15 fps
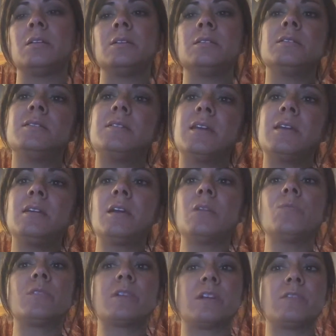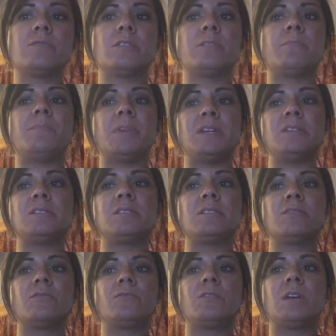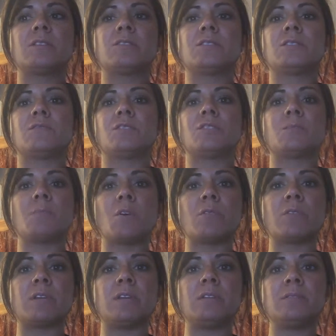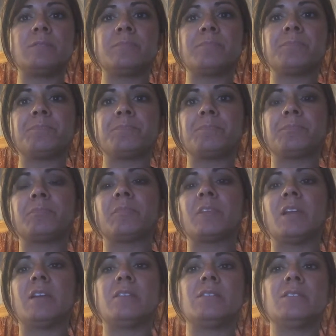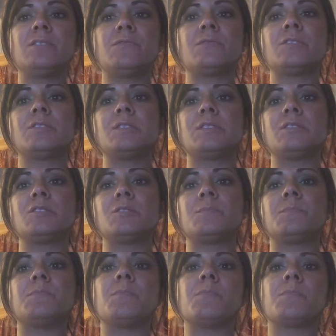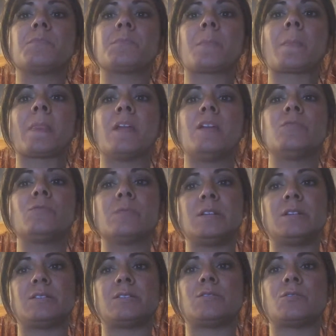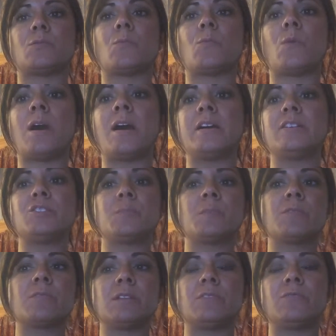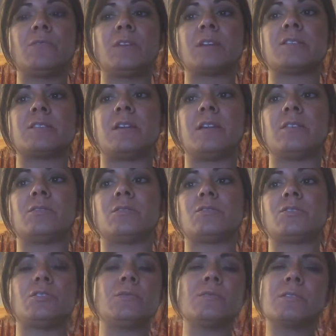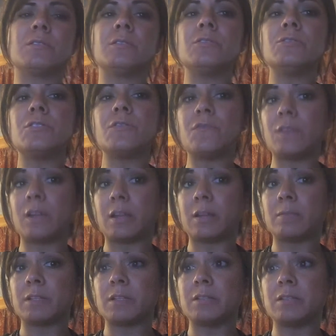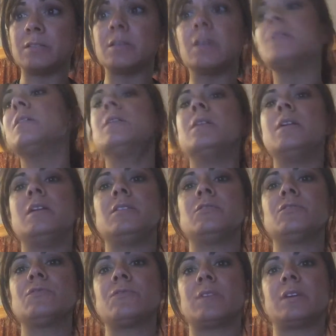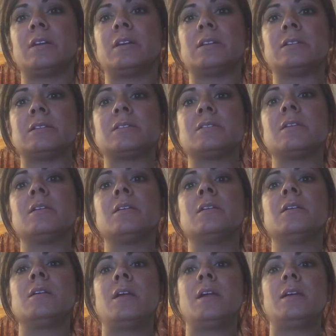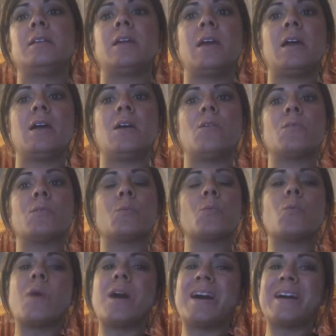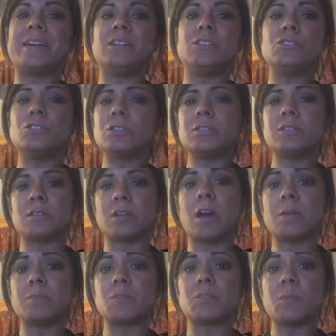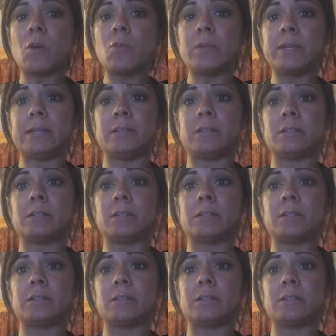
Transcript: Today I will cover the basic effects of smoking and the differences and reasons why smoking affects others, to include your families and your friends, and how and why you should stop smoking.